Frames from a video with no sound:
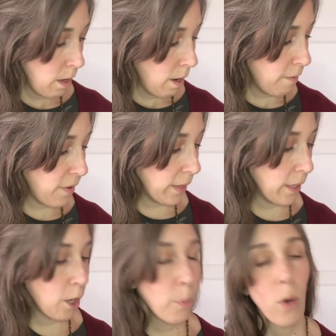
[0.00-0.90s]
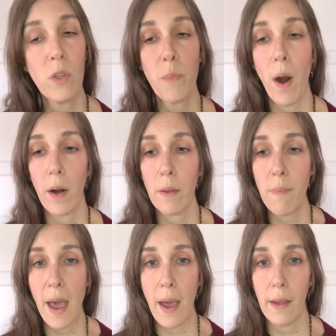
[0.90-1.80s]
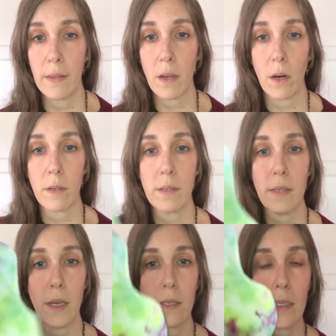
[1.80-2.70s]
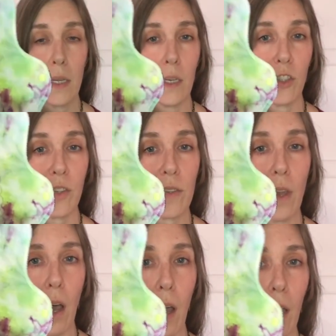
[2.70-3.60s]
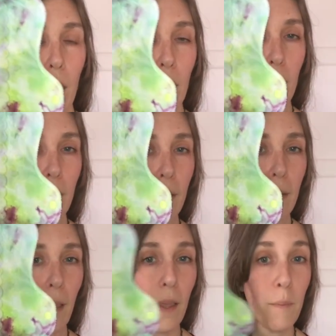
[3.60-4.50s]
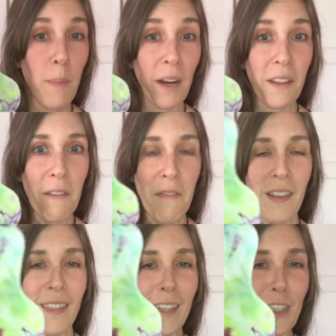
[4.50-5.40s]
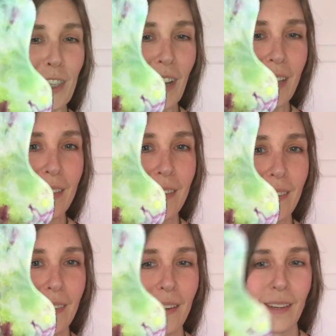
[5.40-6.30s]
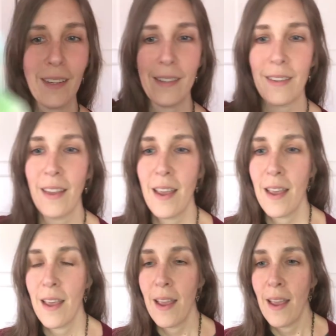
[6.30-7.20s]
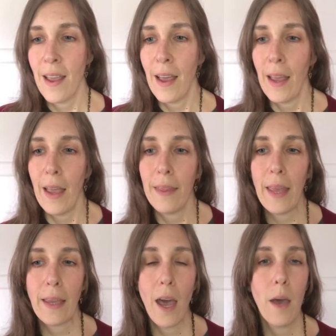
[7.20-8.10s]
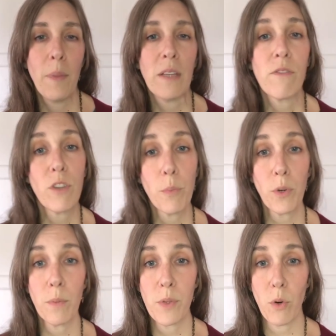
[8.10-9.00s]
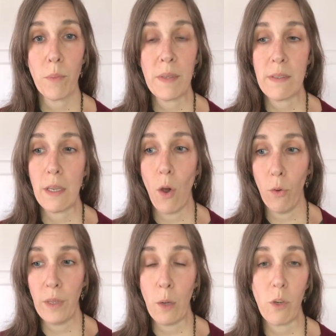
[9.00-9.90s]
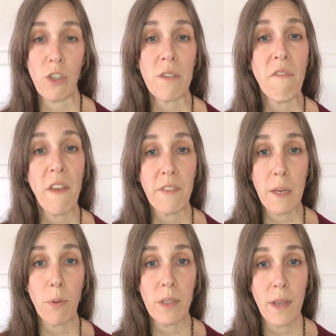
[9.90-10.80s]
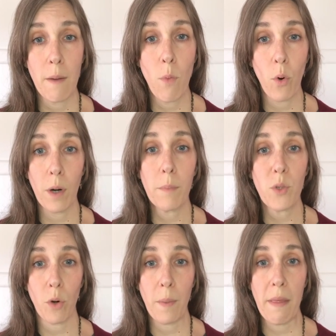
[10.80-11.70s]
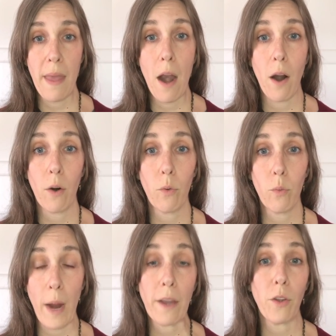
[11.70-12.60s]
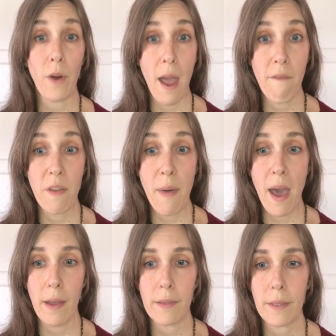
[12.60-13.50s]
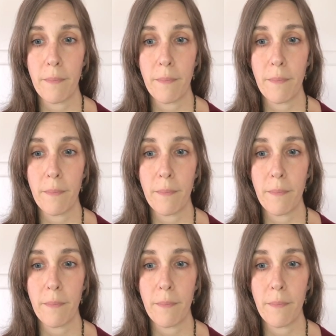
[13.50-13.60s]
Finally, our postpartum pads are 16 inches long and barely fit in this shot. There it is. They come in super absorbency only, which is 50% more absorbent than our regular heavy pads.